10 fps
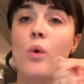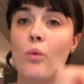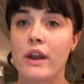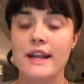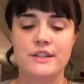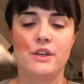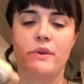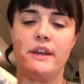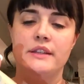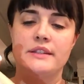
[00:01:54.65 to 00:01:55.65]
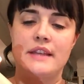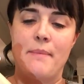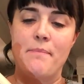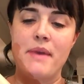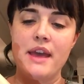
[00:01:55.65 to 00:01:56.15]
what I do is I
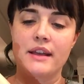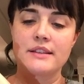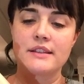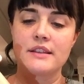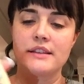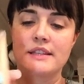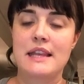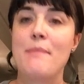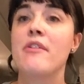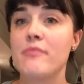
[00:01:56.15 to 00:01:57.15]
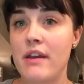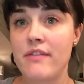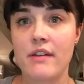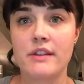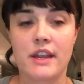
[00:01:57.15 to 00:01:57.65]
mix some of my
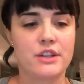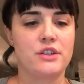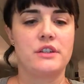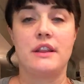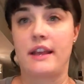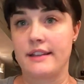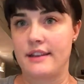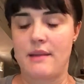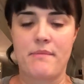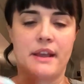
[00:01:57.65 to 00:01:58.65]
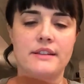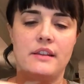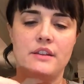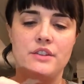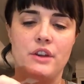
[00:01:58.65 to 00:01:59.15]
foundation, and like I said, I'm mixing
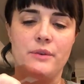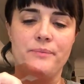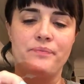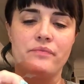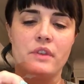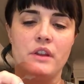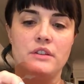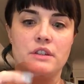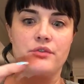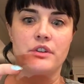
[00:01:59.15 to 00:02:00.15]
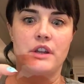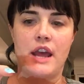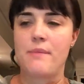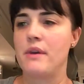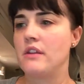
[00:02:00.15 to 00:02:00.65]
the two just for
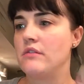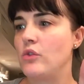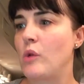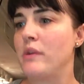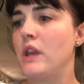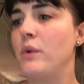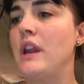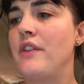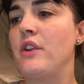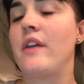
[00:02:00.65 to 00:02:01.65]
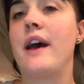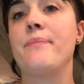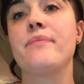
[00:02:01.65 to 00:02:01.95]
today, but normally you wouldn't have to do that,